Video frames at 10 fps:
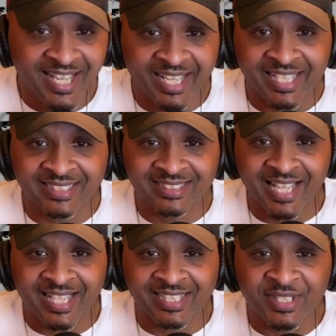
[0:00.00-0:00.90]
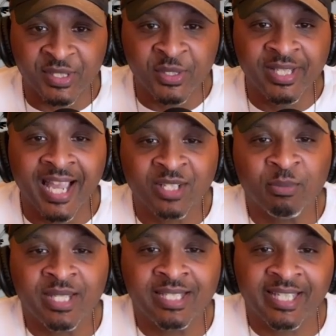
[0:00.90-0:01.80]
It's like, you got to
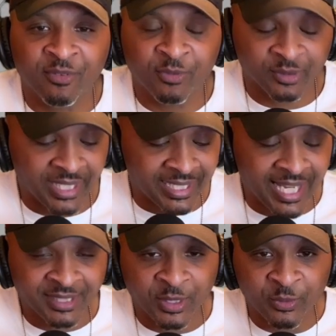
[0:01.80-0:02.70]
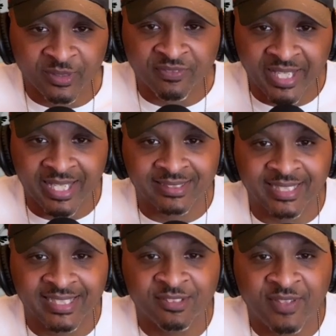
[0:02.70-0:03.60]
be careful. Like, I know with fans,
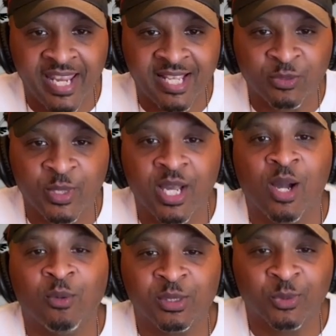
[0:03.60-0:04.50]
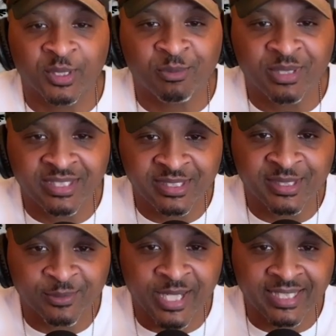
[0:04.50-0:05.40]
as fans, we always want to be
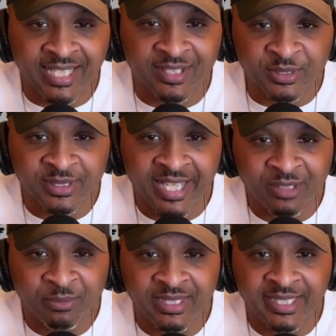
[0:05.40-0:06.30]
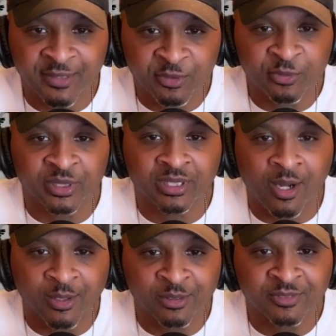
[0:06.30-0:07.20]
good right now. You got to be careful for
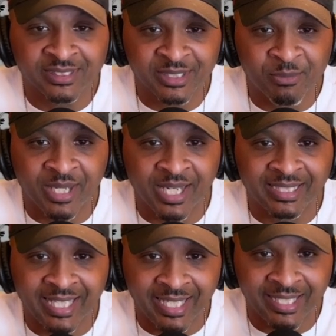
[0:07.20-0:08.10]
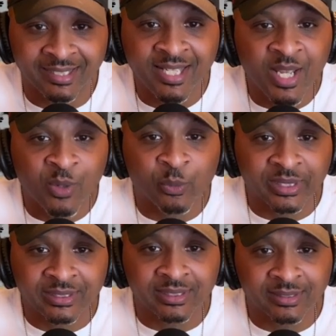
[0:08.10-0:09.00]
calling for somebody's head,
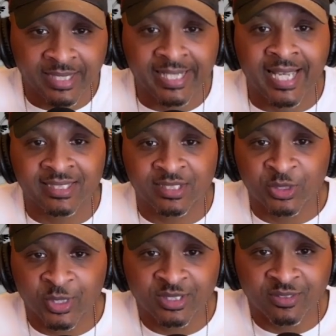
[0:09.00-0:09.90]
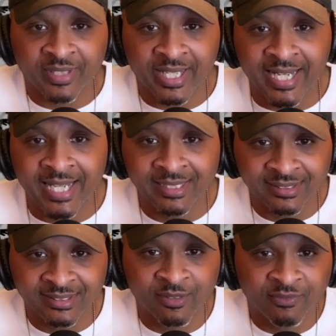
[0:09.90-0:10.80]
which is like, as a Georgia fan, I
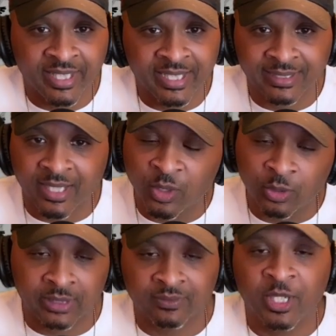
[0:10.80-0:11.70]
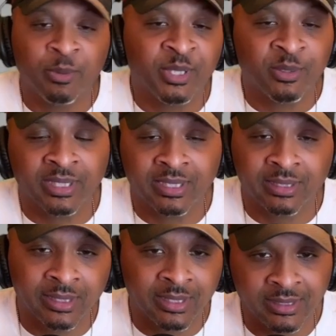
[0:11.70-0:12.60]
hear some fans like, oh, well, if Kirby don't get it
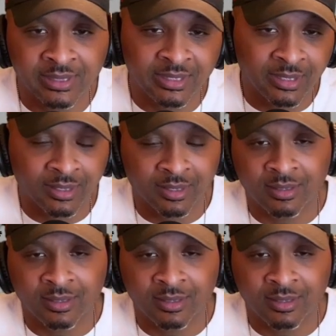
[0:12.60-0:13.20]
done this year,